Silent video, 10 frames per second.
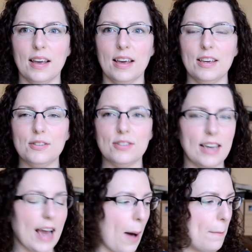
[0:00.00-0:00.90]
You see
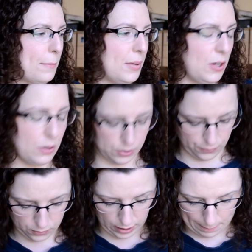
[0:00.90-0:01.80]
how
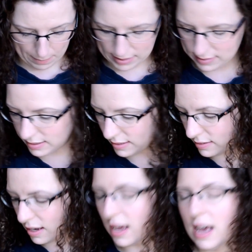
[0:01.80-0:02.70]
beautiful that mist is?
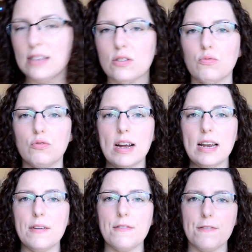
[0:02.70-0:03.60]
It's a
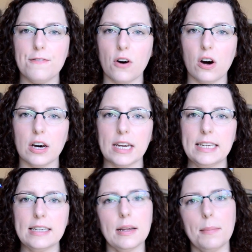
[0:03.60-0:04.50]
really
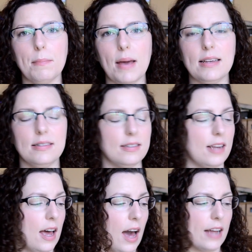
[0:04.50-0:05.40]
fine mist,
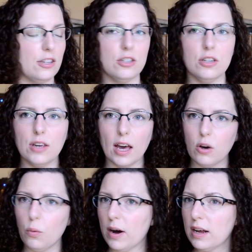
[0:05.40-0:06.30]
and you do get
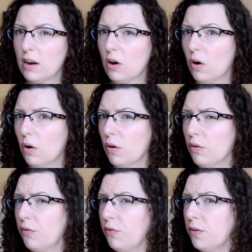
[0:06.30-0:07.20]
quite a lot
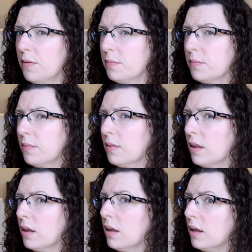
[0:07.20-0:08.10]
off
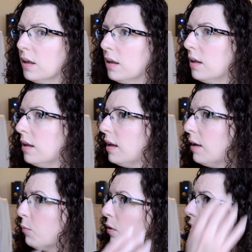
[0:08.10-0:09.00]
in
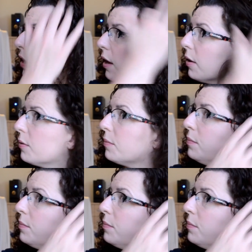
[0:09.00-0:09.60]
one go.